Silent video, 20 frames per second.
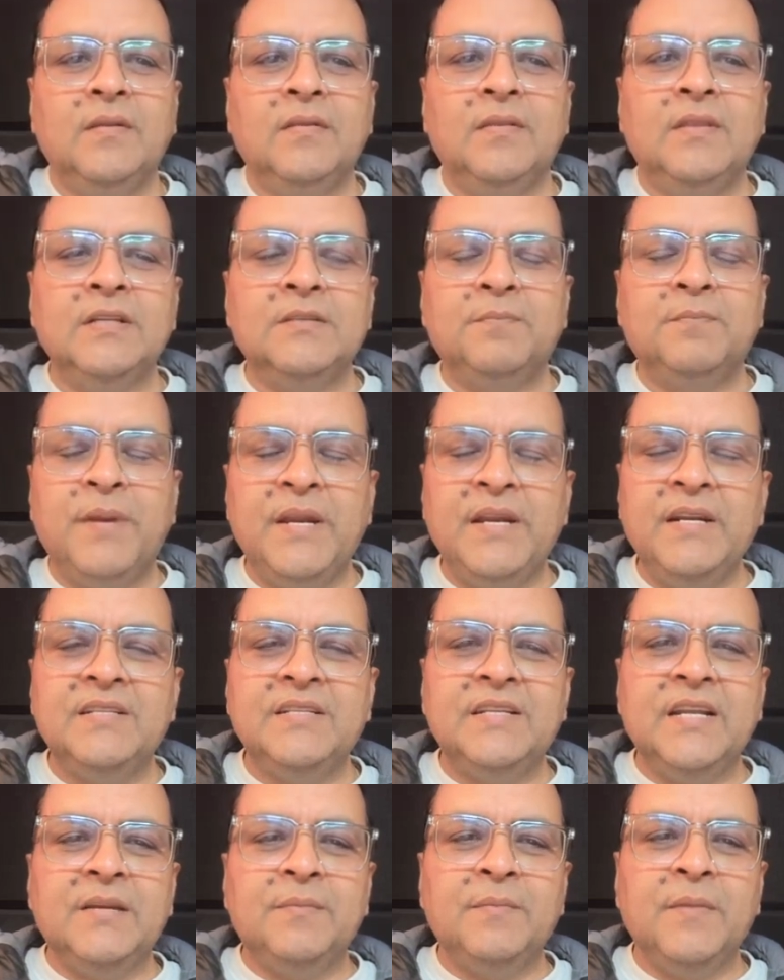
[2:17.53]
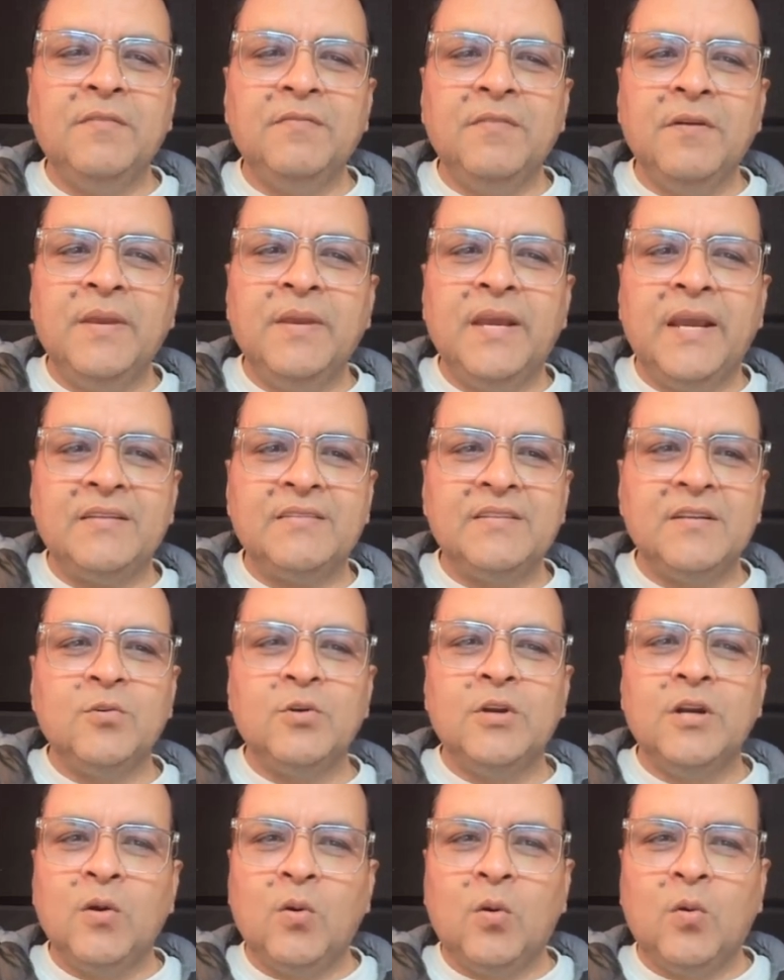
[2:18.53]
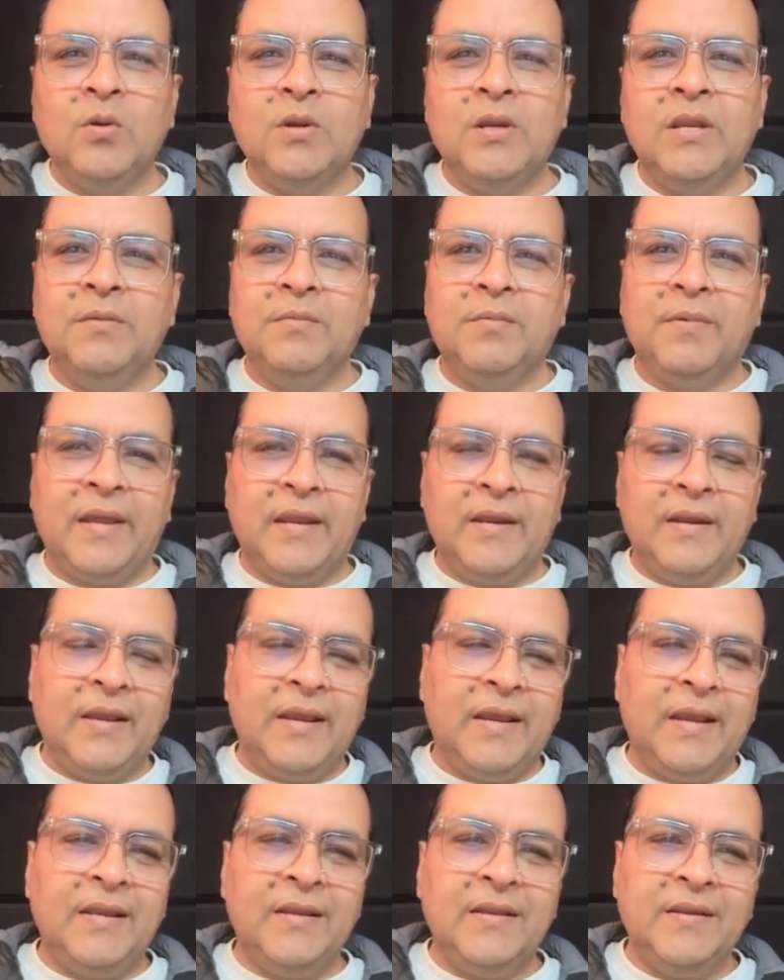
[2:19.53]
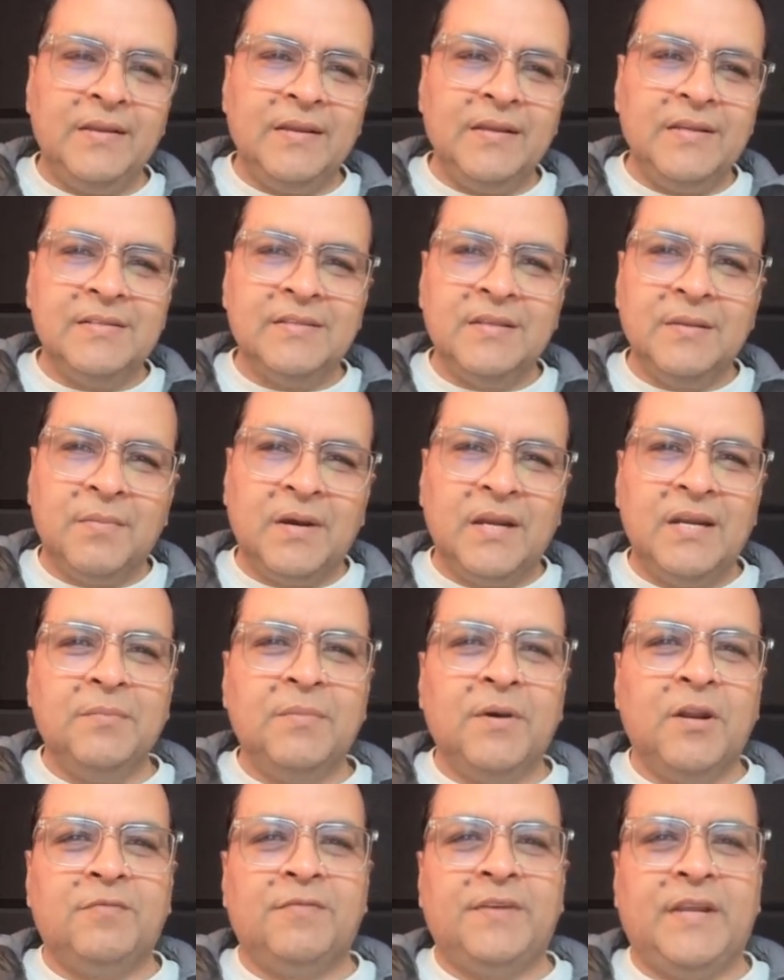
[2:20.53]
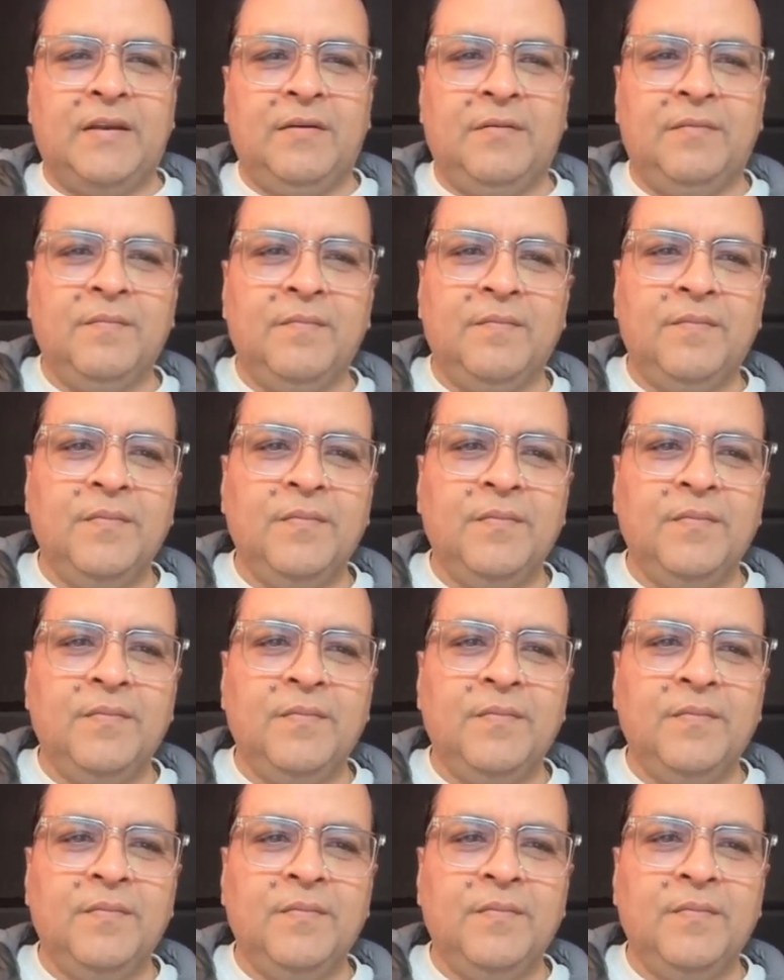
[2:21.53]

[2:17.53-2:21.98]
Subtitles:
This print statement will be executed only when n is the multiple of 10.